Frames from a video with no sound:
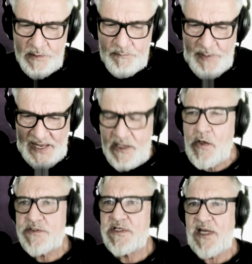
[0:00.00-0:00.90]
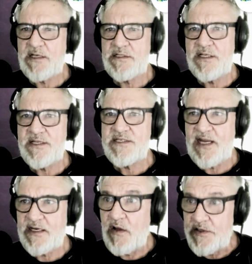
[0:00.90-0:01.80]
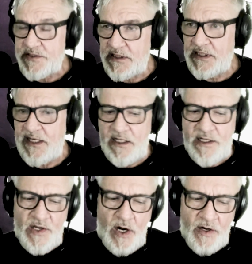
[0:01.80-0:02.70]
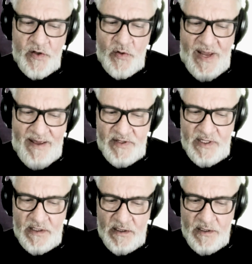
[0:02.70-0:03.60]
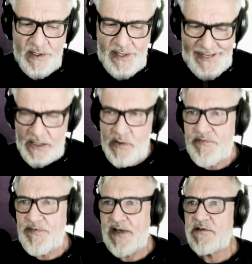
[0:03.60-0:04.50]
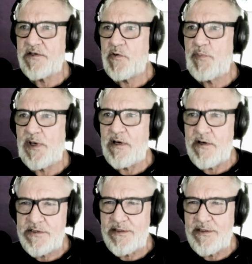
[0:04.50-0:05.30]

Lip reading: paying close attention to this technology and leading it, are you having a halo effect on your peers?